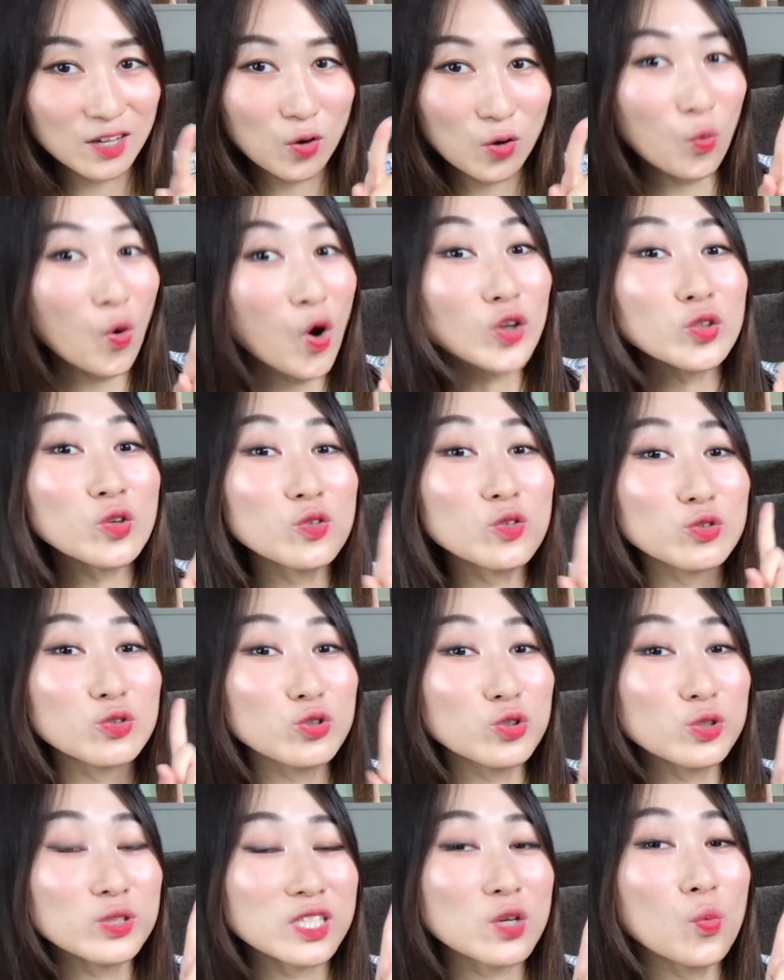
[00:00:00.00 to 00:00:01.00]
one of,
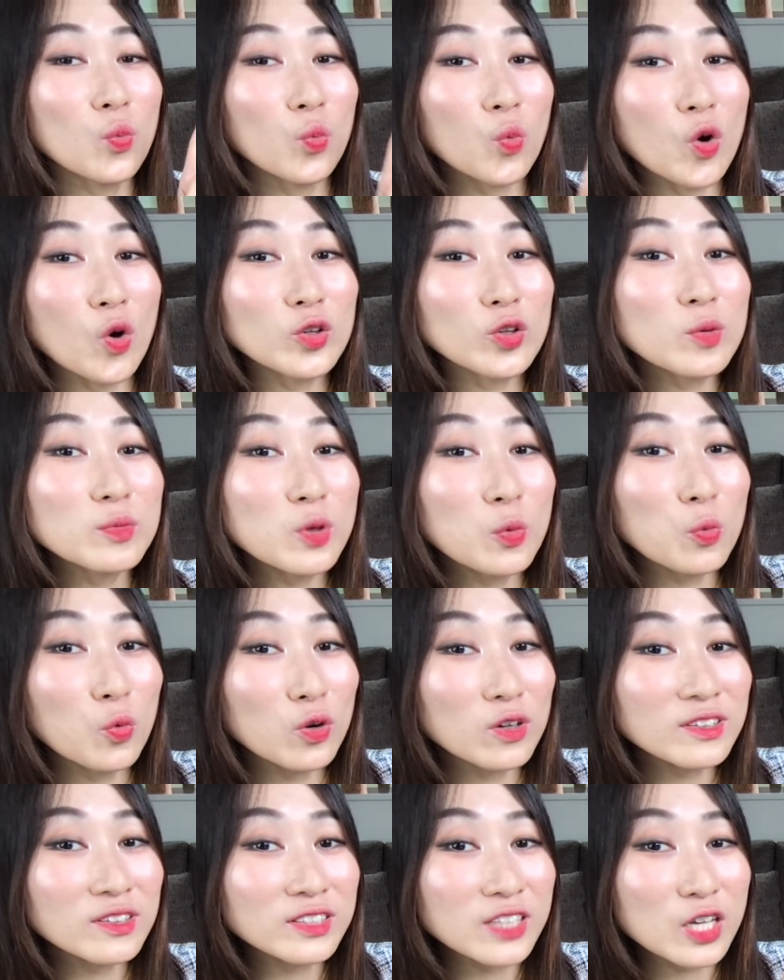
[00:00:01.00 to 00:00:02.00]
using one of the
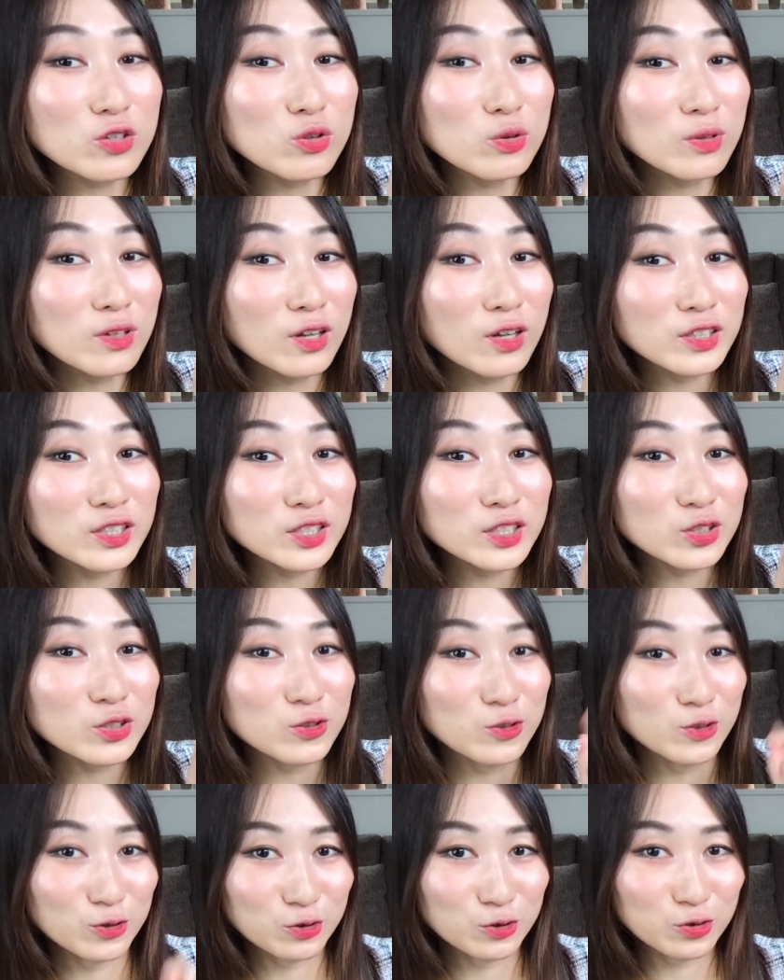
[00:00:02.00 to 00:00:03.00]
word that you learned
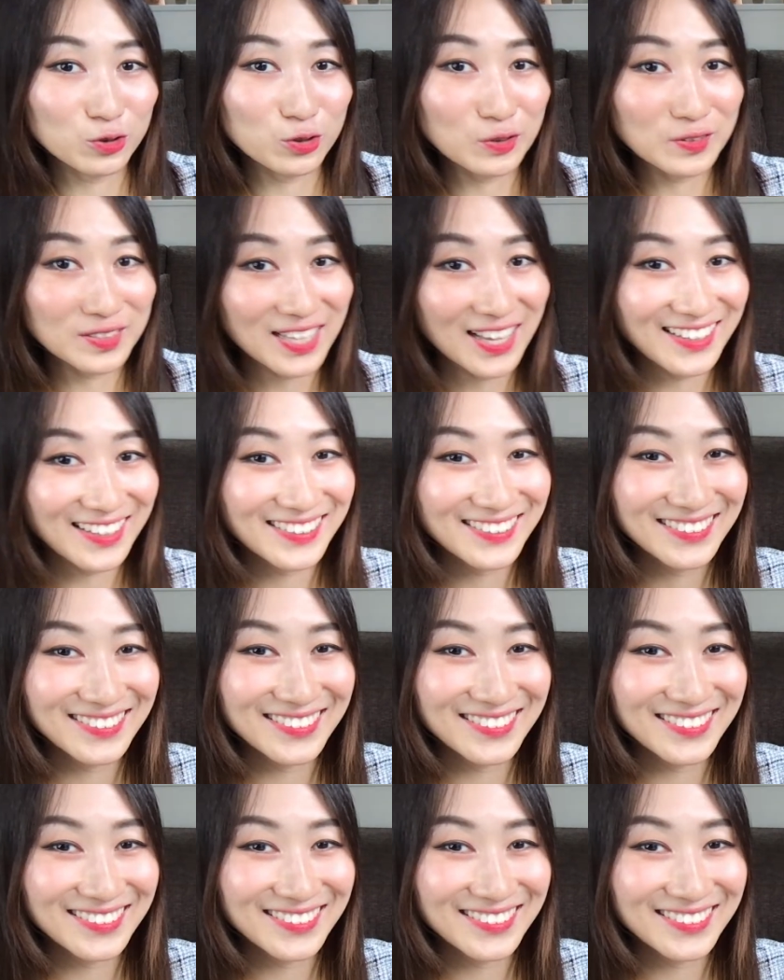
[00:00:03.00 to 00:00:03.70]
today.